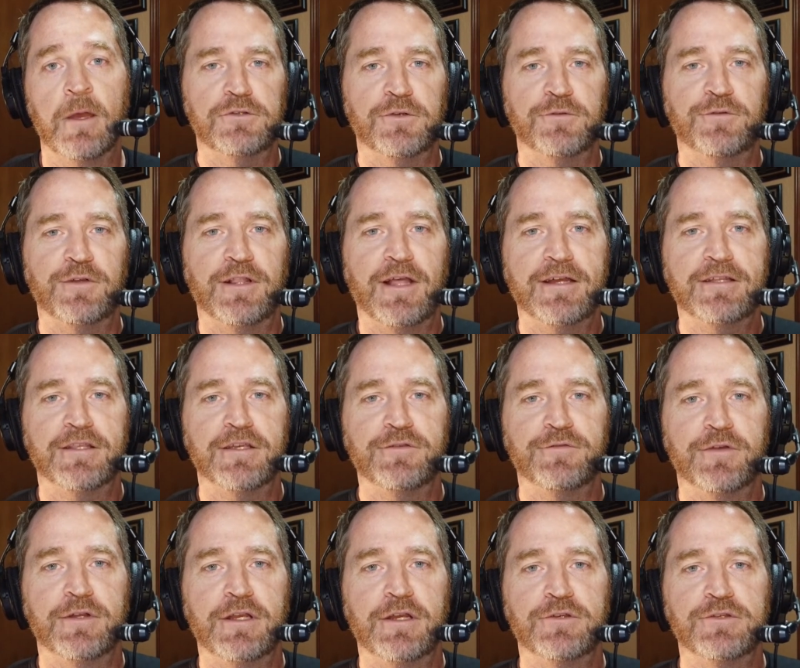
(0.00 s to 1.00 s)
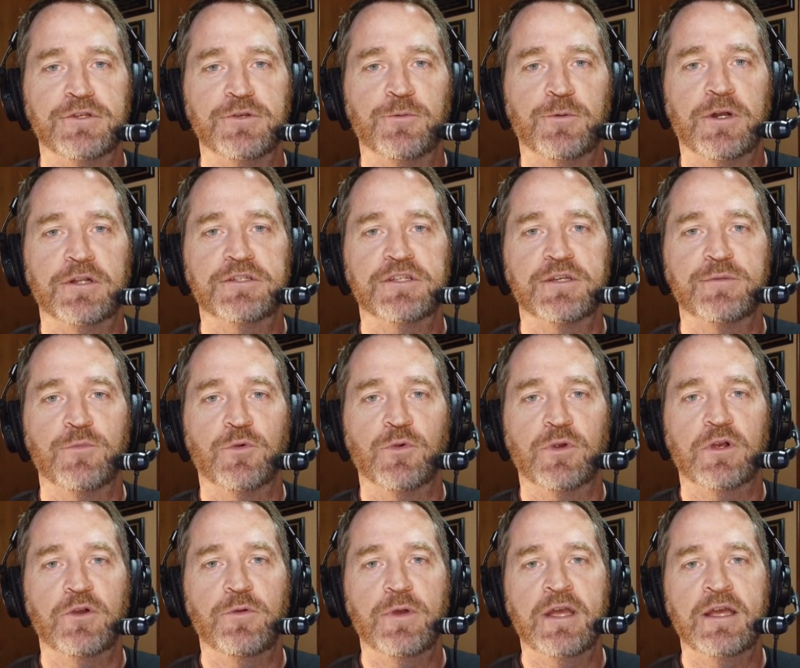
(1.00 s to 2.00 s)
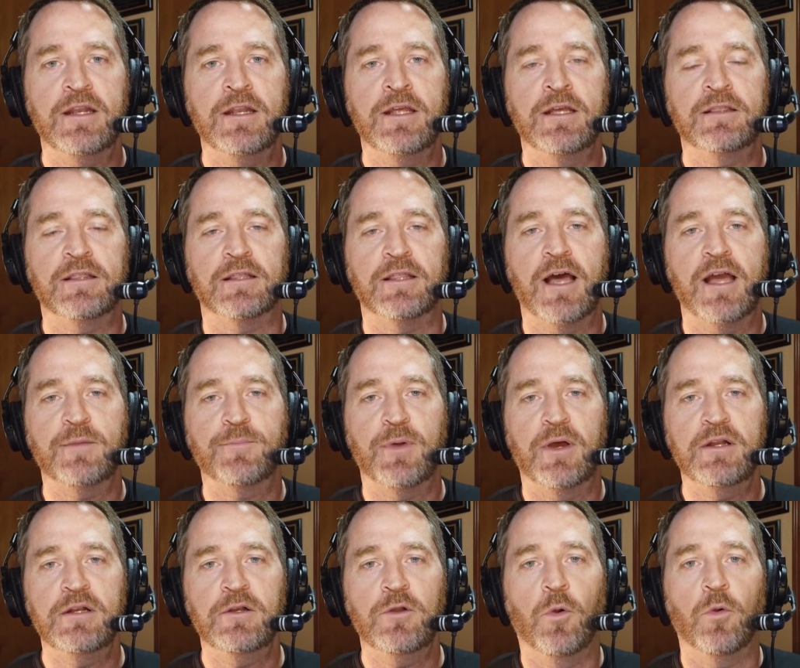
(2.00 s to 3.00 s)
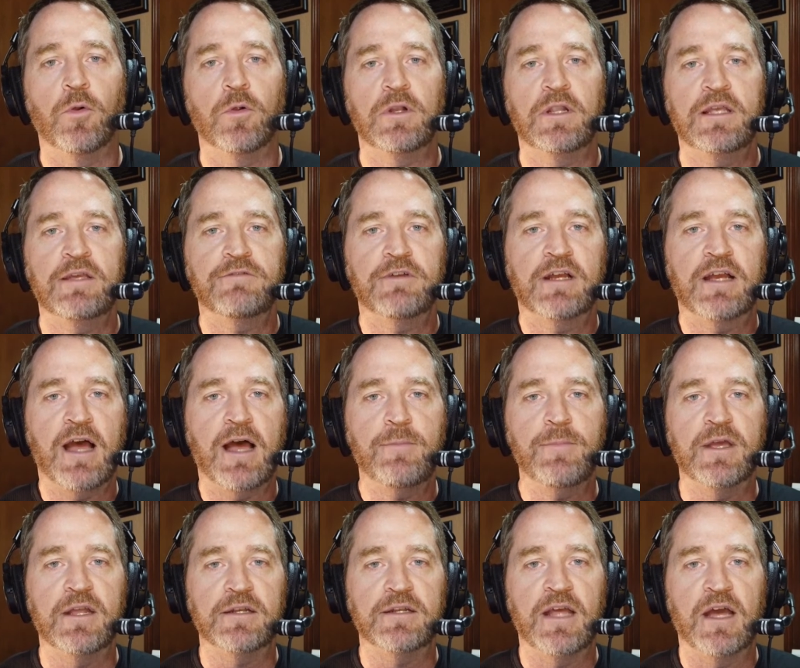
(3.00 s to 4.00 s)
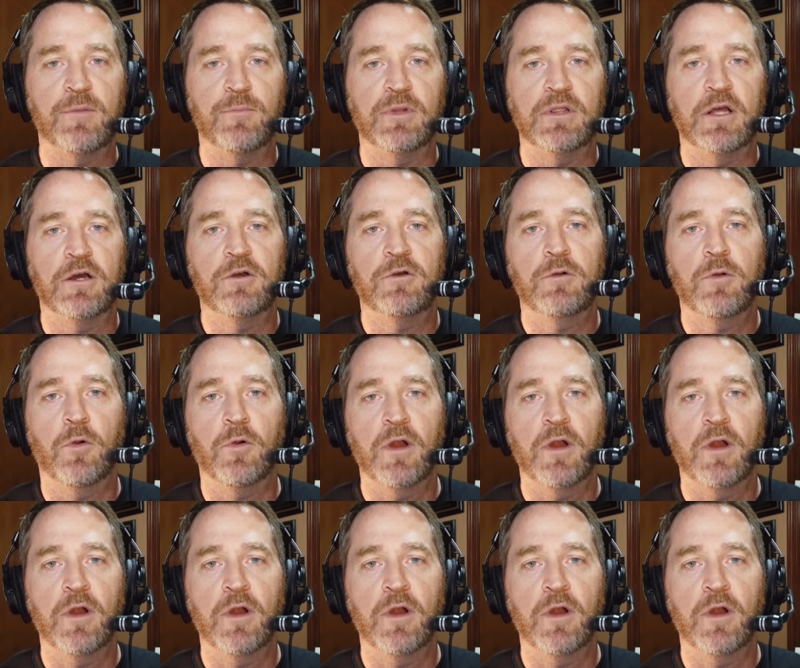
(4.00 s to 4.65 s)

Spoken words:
Also, if you like these videos and you want to see more, go ahead and hit the like button or leave a comment down below.